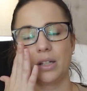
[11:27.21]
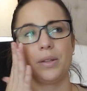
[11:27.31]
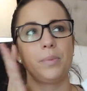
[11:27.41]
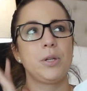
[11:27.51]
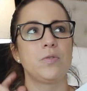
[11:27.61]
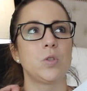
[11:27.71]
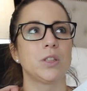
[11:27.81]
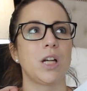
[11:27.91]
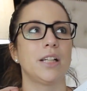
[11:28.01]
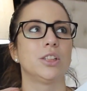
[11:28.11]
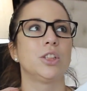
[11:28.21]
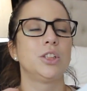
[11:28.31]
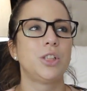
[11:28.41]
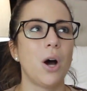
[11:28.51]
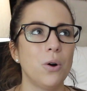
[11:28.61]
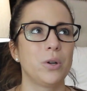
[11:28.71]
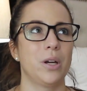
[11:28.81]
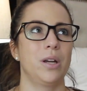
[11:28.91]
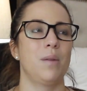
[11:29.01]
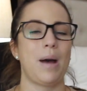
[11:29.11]
The Good and the Beautiful has gotten so
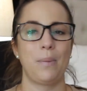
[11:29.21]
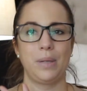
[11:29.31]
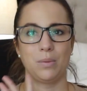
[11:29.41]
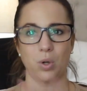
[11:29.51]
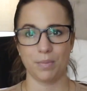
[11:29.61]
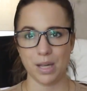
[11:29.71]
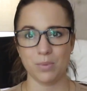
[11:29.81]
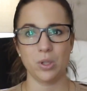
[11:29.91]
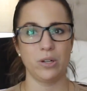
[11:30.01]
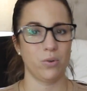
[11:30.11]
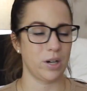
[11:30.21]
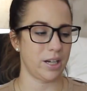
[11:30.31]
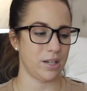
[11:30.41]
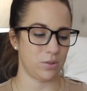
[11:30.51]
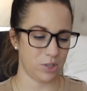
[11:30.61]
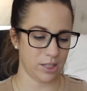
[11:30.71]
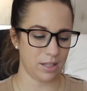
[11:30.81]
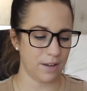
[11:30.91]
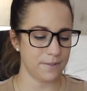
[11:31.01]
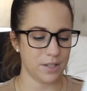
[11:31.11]
good about being more minimal and organized, which I love.